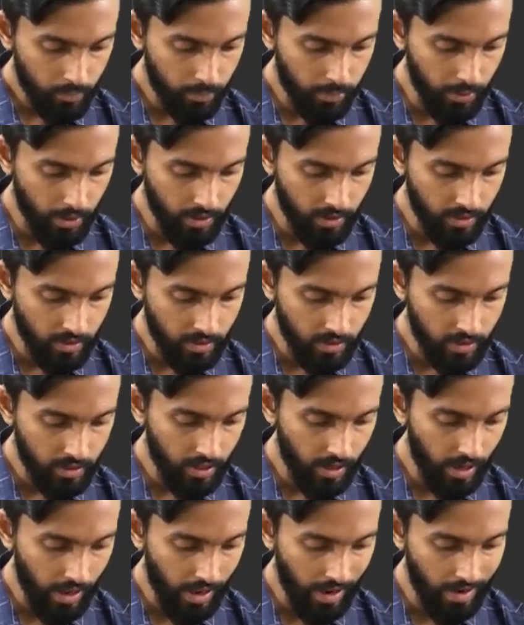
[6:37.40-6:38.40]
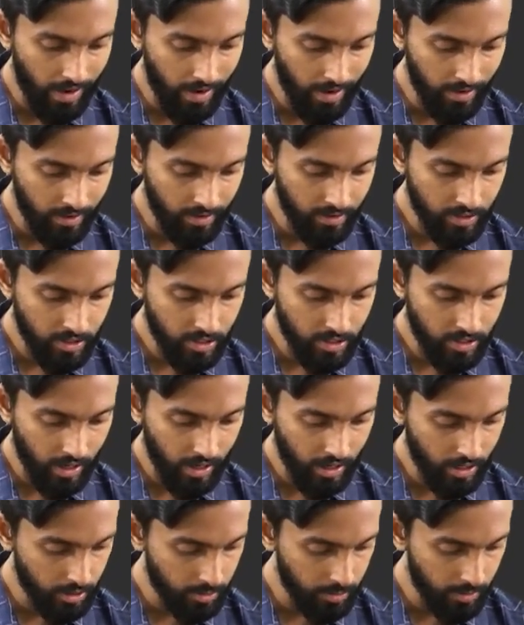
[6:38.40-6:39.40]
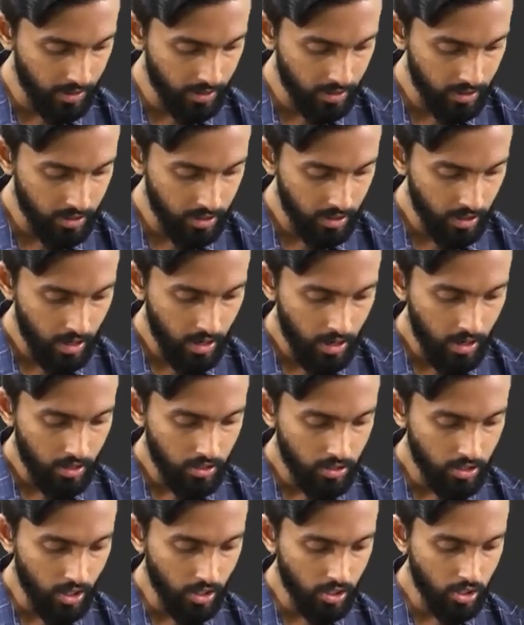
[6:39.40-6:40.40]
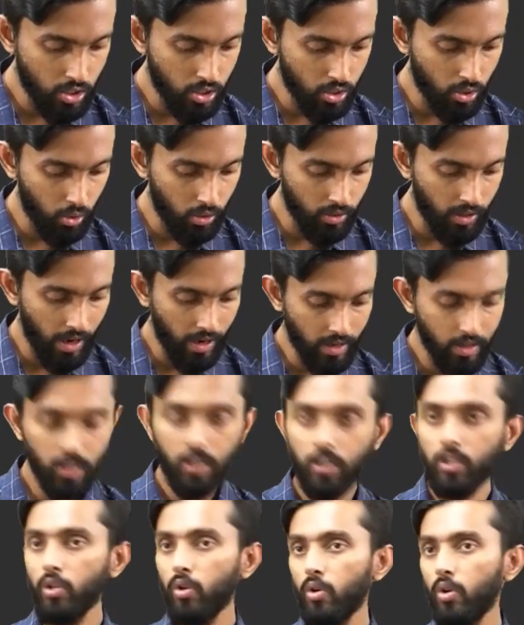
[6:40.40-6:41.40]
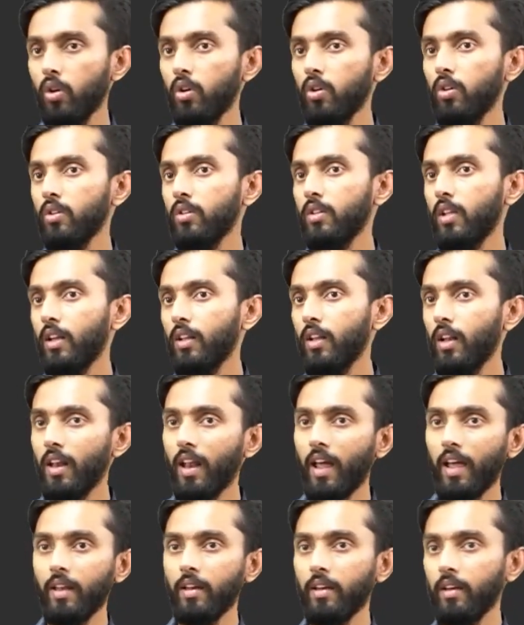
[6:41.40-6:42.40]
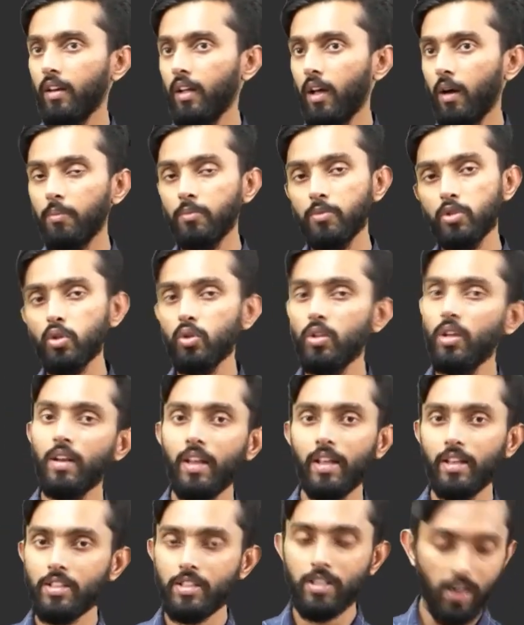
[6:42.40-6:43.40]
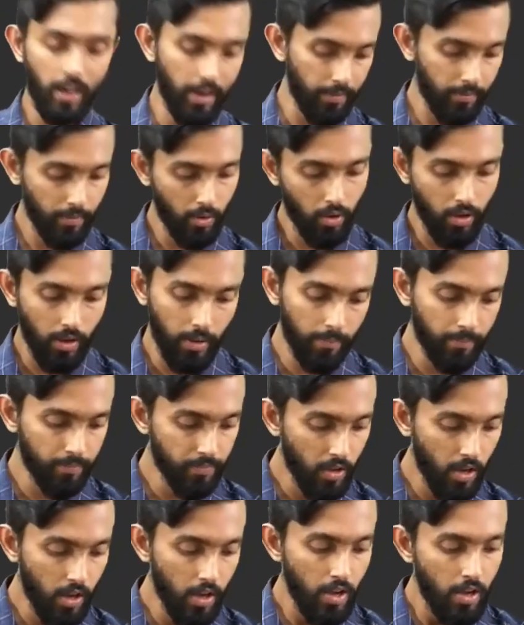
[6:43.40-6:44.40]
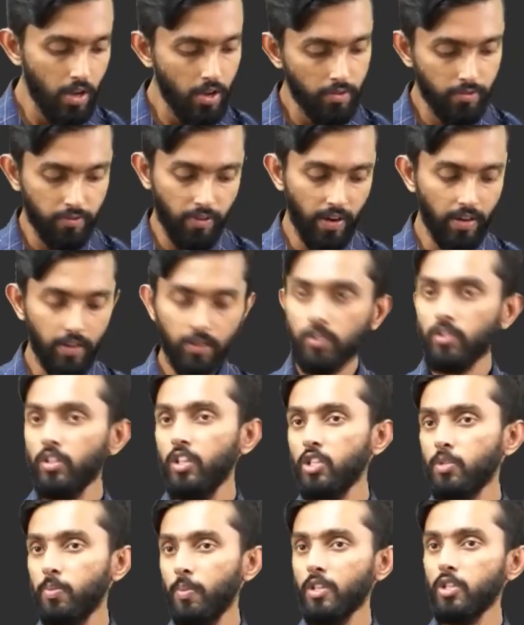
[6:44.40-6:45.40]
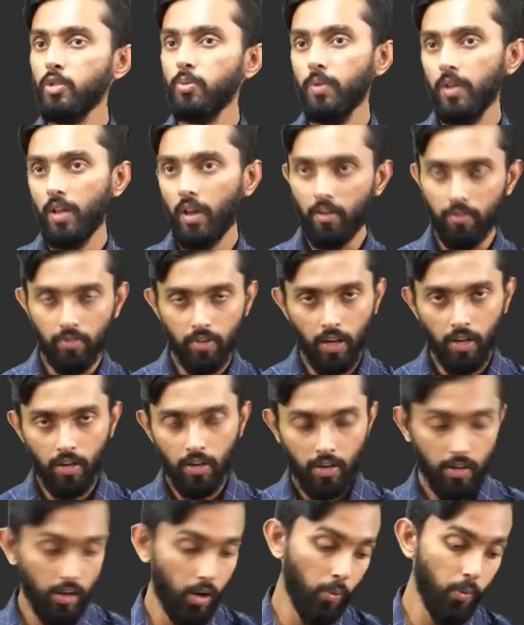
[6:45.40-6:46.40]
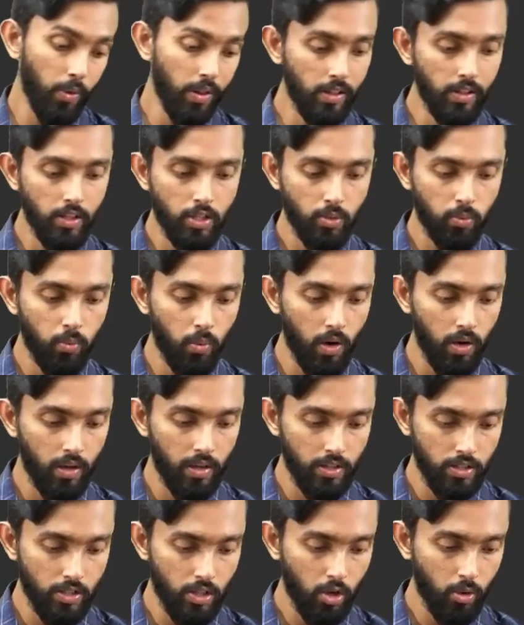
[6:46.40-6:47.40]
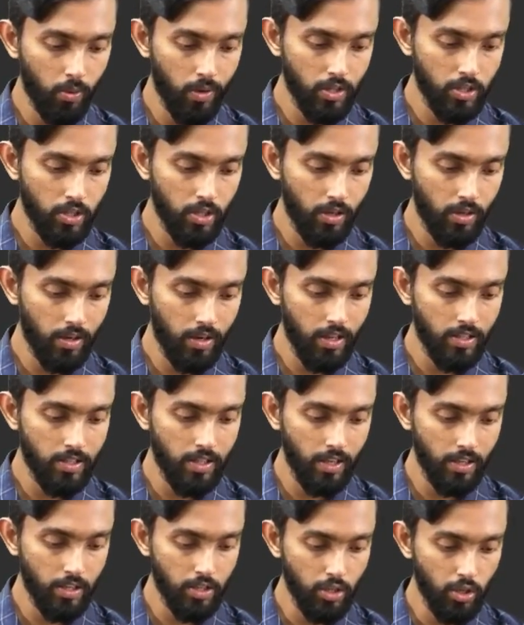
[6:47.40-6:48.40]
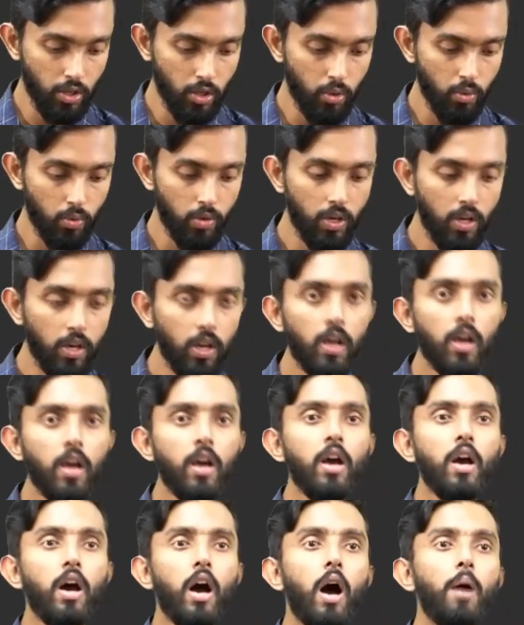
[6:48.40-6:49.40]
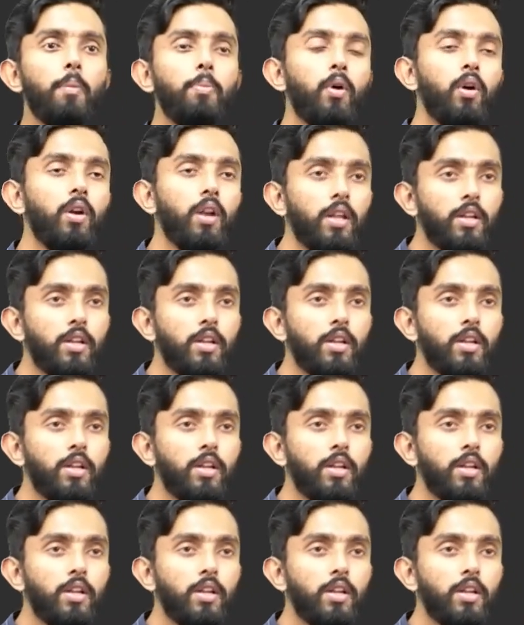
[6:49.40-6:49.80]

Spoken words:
print ln statement, just so that, you know, that the line comes to the next line, okay? Fine, this much we have done. Now, will this work is the question. Let's execute it. Upon